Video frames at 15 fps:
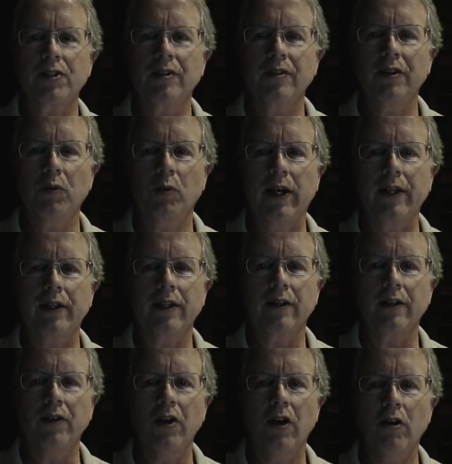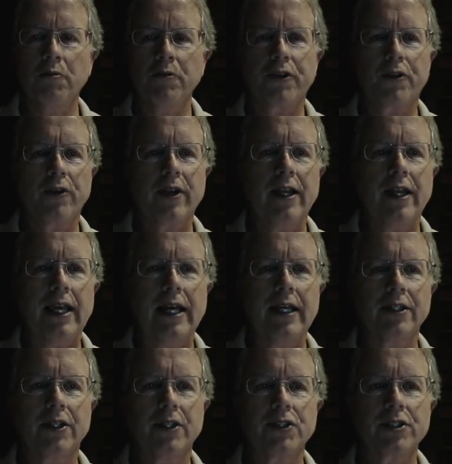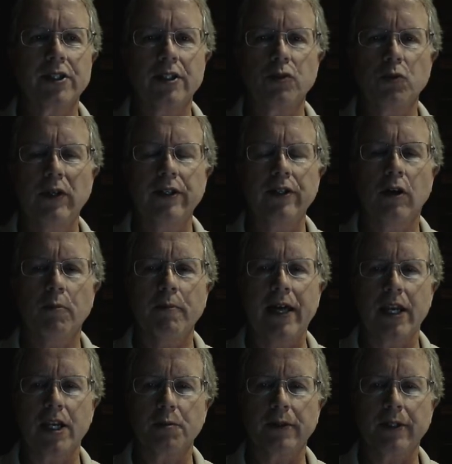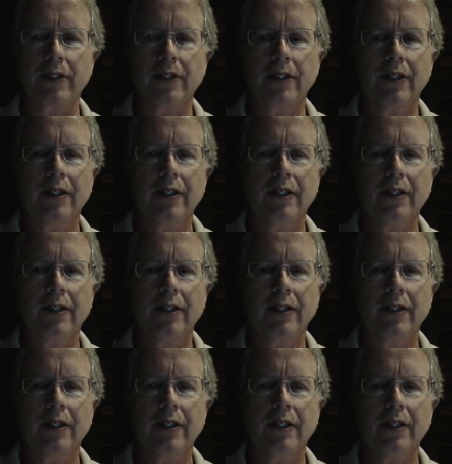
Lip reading: the way that GNOME 3 handles its window management.